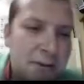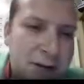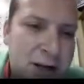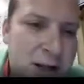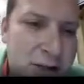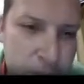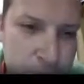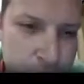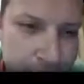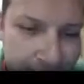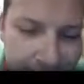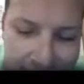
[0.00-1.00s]
favorite color is
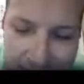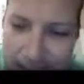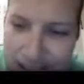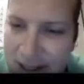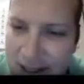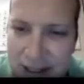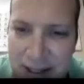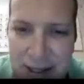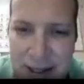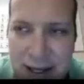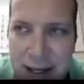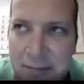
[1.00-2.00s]
green.
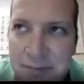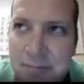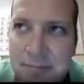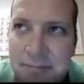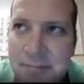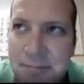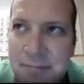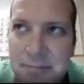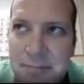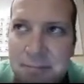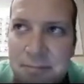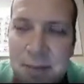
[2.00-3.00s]
Uh,
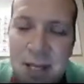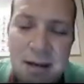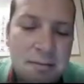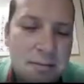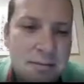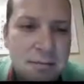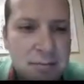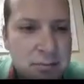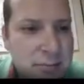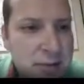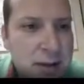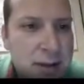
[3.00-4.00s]
yeah.
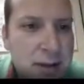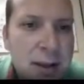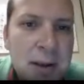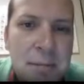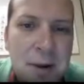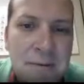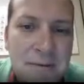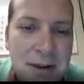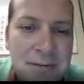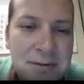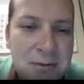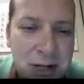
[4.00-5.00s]
My
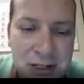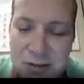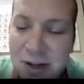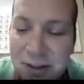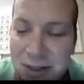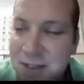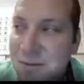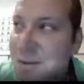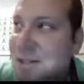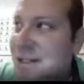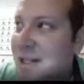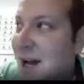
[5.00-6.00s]
favorite restaurant. This
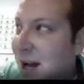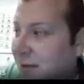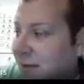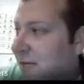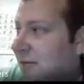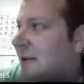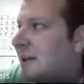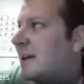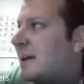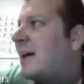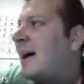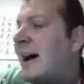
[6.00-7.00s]
was tough.
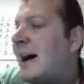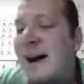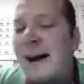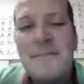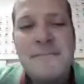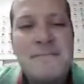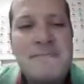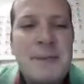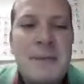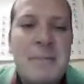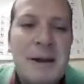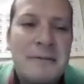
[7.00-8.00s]
Um,
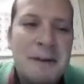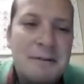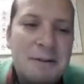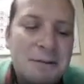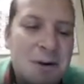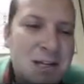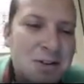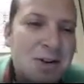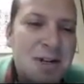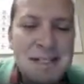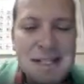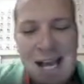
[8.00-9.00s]
my favorite
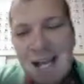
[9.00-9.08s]
restaurant is